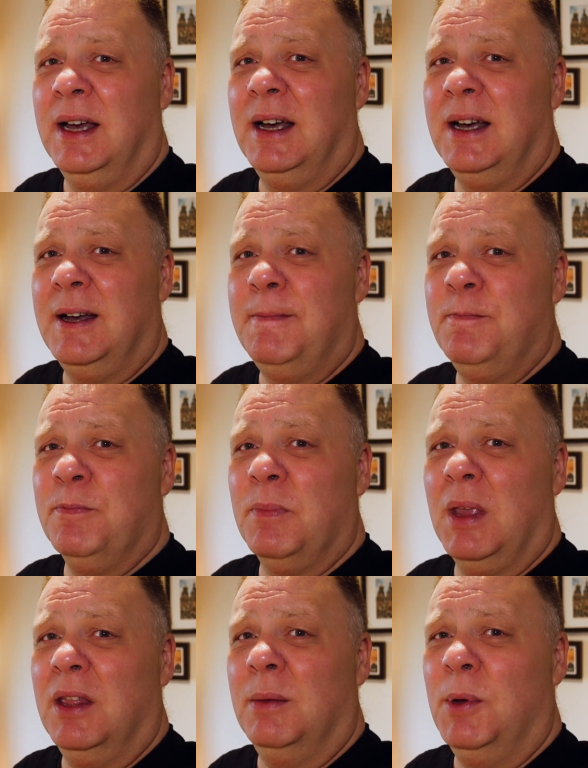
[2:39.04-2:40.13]

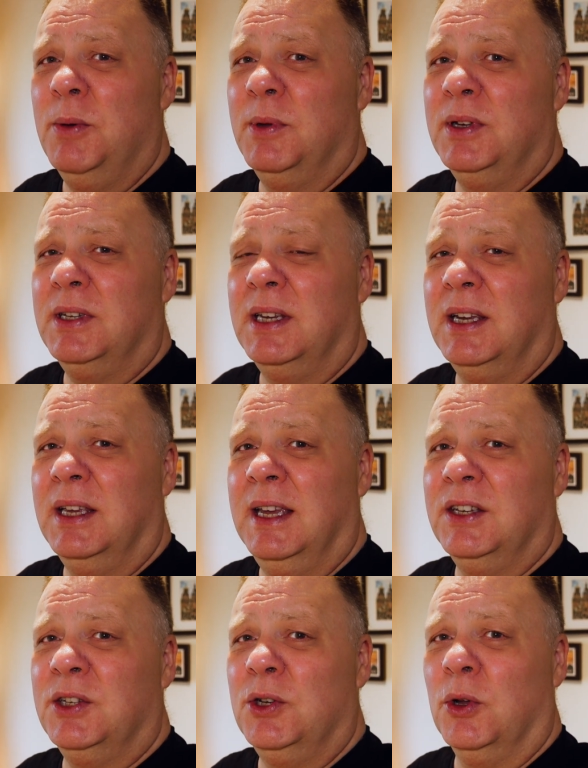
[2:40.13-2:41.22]
At the moment,
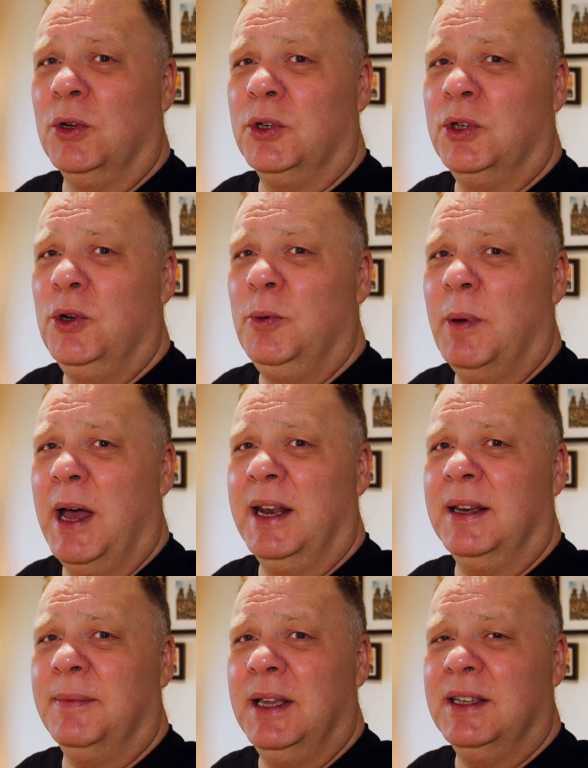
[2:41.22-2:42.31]
it's not too
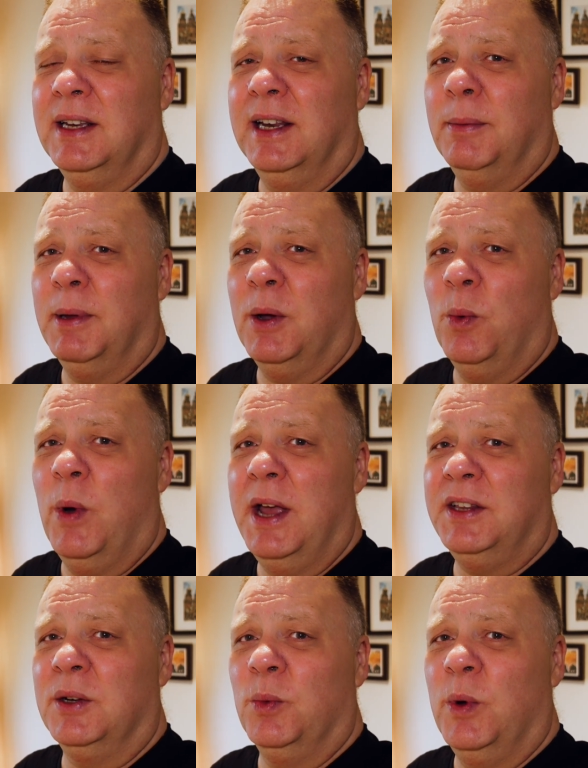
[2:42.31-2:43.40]
bad. It's a little bit
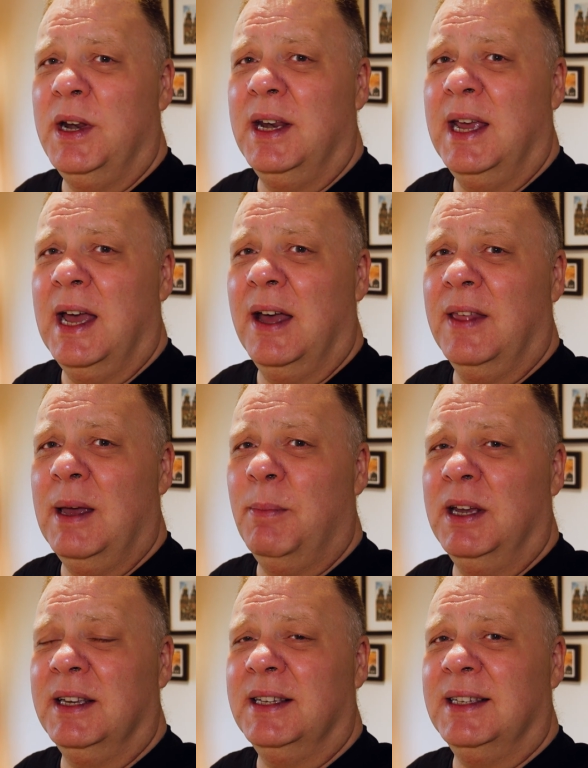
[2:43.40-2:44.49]
wet and windy out there,
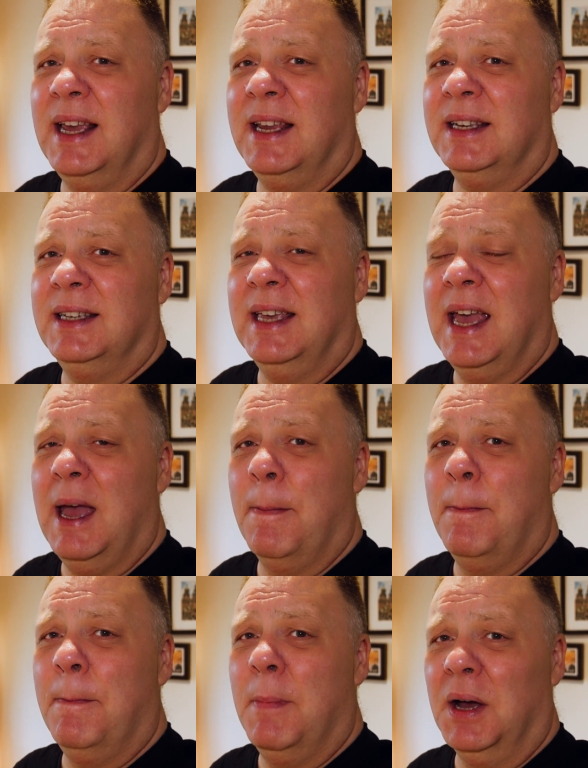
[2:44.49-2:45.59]
but it's set to
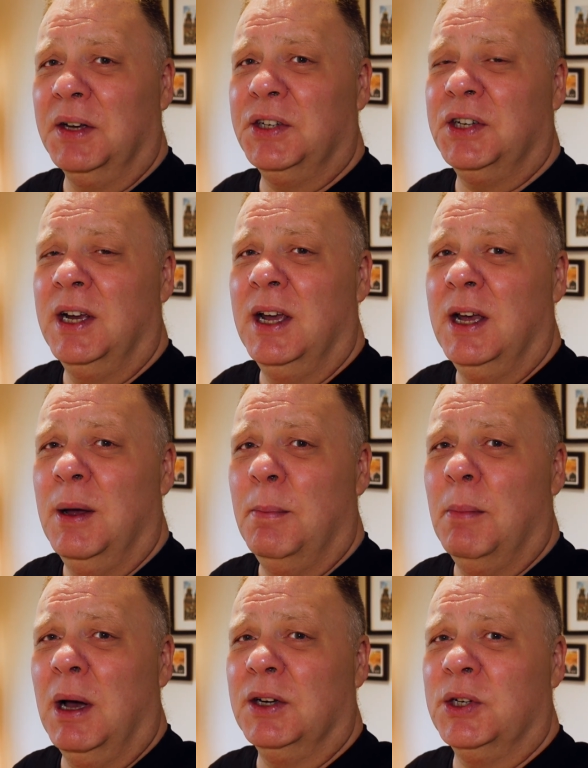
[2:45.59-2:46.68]
get much,
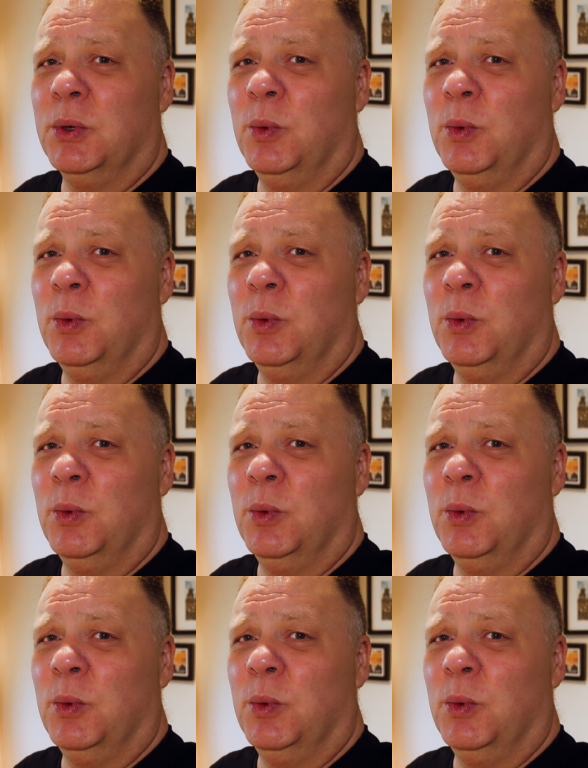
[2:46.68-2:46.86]
much